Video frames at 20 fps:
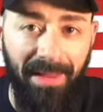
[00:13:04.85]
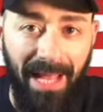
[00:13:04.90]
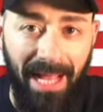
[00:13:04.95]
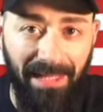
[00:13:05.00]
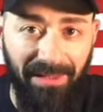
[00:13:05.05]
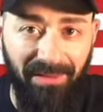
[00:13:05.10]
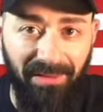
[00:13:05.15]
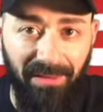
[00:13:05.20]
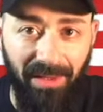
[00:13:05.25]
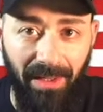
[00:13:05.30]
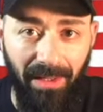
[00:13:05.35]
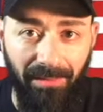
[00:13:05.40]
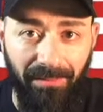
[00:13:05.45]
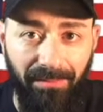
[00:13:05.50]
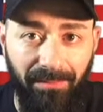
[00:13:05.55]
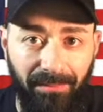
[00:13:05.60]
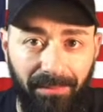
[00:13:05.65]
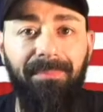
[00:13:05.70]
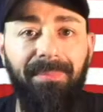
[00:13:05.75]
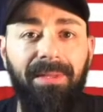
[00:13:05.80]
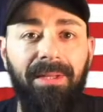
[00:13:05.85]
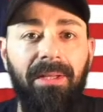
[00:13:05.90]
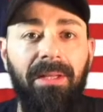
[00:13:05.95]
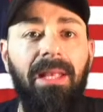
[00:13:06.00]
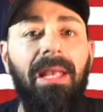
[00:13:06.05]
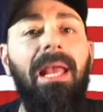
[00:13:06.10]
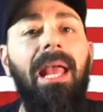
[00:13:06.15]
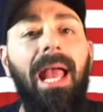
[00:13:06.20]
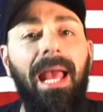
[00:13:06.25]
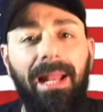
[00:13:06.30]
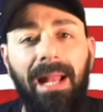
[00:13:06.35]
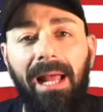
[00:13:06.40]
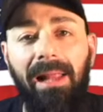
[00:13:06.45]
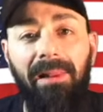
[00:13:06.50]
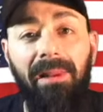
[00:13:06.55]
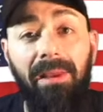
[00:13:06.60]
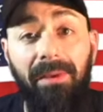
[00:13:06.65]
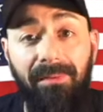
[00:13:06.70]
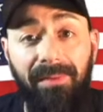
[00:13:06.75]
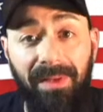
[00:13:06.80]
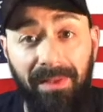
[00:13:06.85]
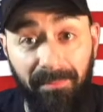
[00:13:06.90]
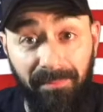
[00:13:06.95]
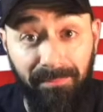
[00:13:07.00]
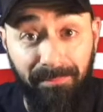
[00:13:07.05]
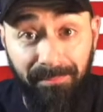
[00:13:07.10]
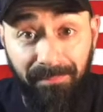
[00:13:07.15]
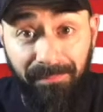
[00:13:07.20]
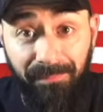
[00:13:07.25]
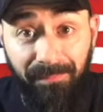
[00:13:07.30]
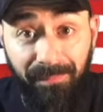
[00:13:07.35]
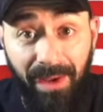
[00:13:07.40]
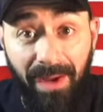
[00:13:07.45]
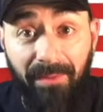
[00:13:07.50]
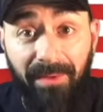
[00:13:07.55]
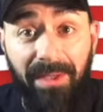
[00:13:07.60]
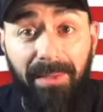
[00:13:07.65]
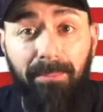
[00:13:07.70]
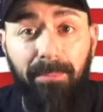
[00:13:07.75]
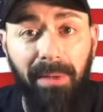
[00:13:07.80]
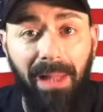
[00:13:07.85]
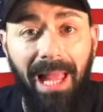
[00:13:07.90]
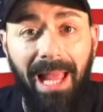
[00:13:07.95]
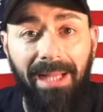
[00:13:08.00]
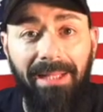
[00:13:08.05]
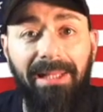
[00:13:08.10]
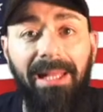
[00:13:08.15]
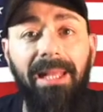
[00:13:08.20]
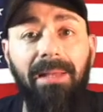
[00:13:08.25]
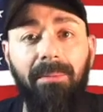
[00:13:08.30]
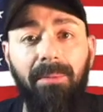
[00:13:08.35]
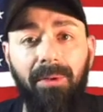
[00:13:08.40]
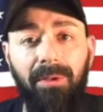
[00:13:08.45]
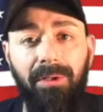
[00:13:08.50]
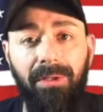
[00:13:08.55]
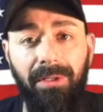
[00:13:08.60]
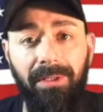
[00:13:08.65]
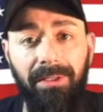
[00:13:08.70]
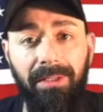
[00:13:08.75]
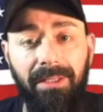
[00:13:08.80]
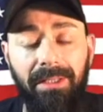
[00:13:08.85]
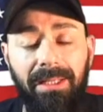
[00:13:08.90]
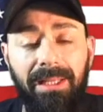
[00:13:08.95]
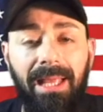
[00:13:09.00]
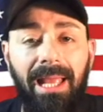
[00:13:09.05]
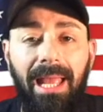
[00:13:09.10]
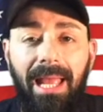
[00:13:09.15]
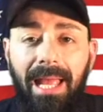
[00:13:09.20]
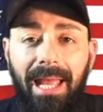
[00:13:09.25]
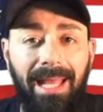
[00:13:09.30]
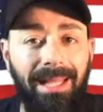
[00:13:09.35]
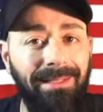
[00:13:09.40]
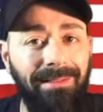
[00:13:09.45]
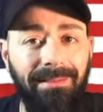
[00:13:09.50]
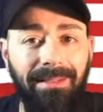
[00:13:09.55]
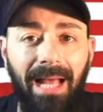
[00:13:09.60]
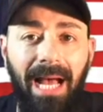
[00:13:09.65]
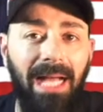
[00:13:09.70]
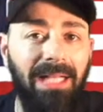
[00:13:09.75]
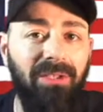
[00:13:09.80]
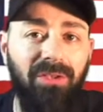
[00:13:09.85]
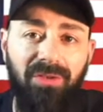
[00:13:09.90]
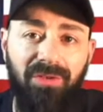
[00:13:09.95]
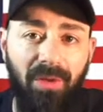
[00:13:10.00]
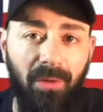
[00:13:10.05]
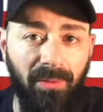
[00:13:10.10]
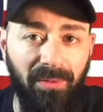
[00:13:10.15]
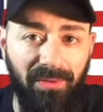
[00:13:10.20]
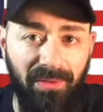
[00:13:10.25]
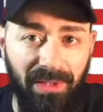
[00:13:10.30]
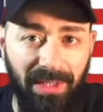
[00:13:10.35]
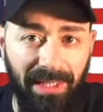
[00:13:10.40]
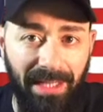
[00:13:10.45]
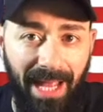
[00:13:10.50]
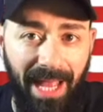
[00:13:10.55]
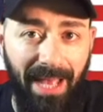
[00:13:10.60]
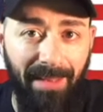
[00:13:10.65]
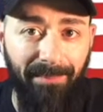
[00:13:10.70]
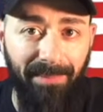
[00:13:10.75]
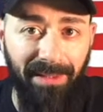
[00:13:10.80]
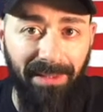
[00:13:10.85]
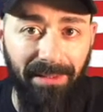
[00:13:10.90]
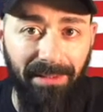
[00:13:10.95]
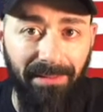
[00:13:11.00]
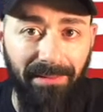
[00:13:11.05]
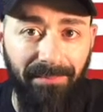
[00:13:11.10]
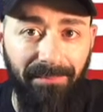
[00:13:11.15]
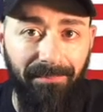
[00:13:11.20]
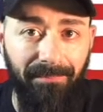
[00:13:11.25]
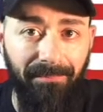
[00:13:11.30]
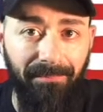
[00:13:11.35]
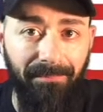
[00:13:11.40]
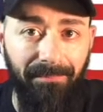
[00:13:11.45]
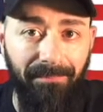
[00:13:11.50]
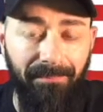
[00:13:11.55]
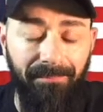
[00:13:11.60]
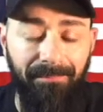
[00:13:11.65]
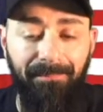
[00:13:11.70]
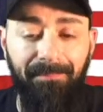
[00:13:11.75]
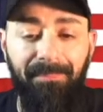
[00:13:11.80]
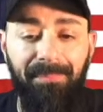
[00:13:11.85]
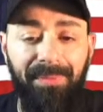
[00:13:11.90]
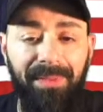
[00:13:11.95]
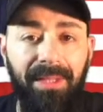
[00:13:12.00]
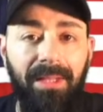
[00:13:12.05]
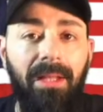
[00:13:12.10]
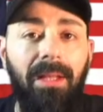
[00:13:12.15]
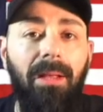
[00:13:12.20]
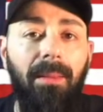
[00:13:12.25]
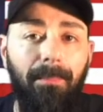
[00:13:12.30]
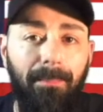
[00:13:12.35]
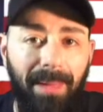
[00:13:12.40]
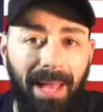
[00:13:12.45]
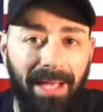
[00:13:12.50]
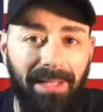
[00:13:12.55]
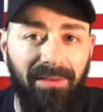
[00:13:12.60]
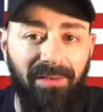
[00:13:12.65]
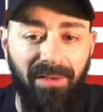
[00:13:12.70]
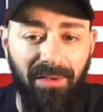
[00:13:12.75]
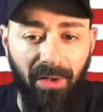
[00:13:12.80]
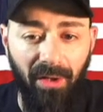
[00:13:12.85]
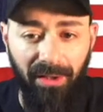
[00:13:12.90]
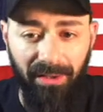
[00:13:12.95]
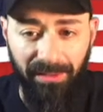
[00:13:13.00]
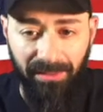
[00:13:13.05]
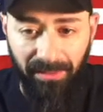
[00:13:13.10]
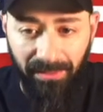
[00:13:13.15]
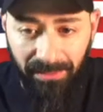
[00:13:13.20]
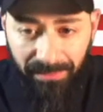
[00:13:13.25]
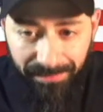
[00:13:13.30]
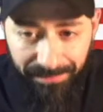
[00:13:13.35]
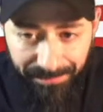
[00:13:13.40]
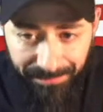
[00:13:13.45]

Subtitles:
that stuff. And I live in a very black neighborhood, and I just don't see it happening. Back to the article.